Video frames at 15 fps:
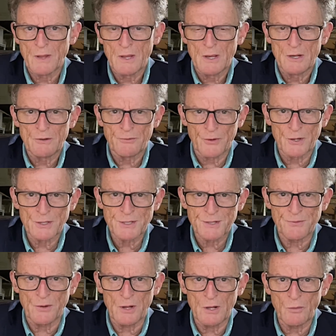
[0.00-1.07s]
First
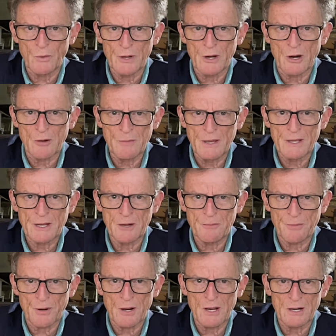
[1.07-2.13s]
of all, we are making
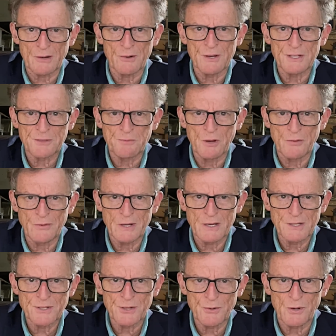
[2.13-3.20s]
progress moving
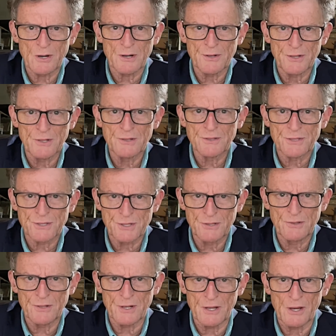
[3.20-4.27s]
into our new
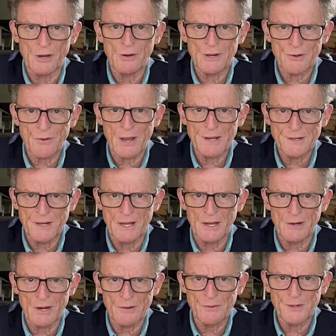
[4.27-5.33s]
studio, and right now
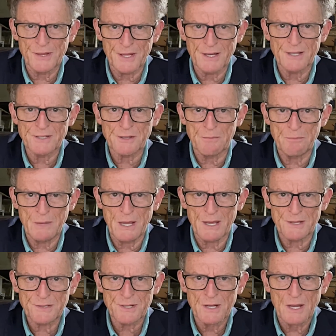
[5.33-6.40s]
everything is a
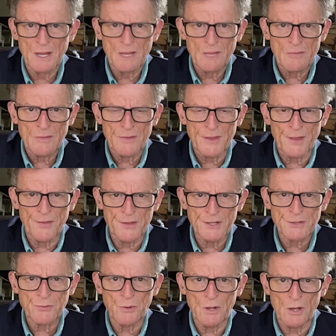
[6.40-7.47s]
mess. That
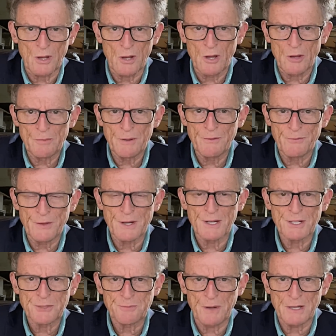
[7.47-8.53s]
this will all be
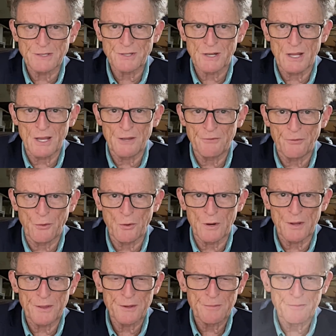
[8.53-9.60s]
finished by July 4th.